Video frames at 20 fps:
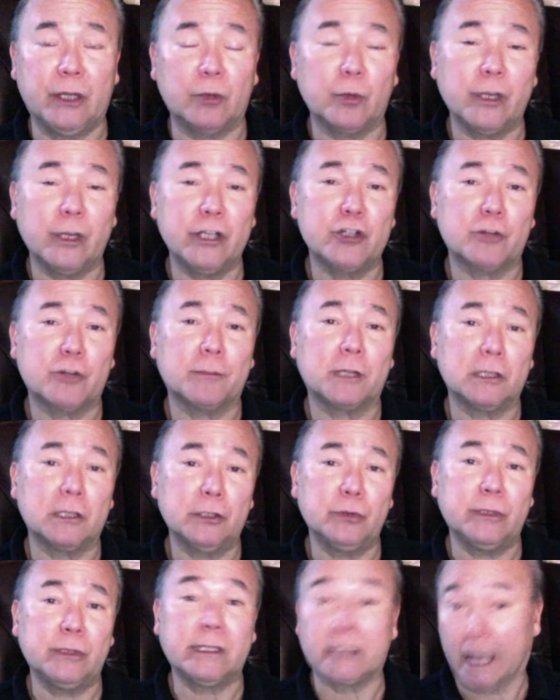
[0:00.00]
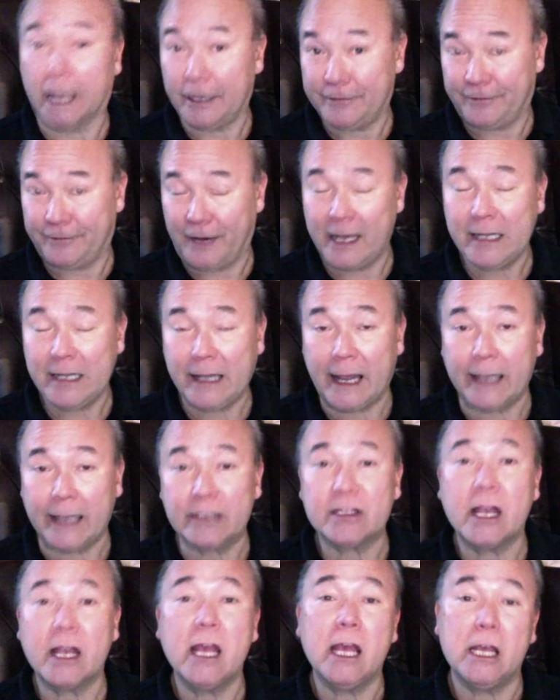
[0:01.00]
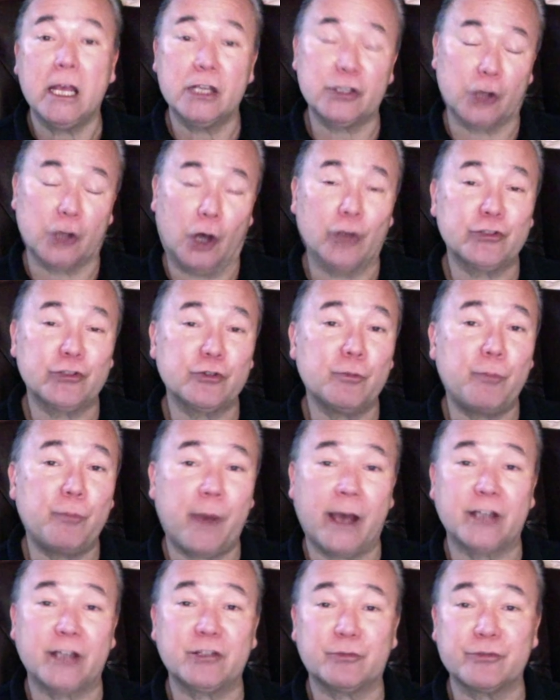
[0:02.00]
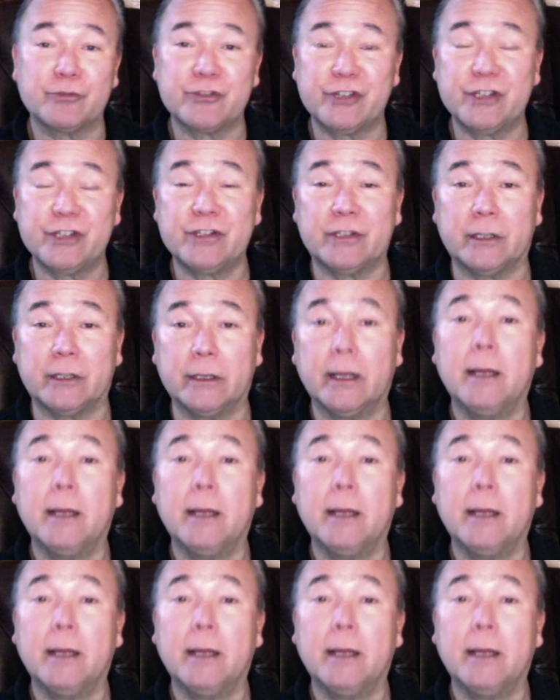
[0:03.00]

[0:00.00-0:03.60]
Wheat germ agglutinin, like phytates, is also pest resistant.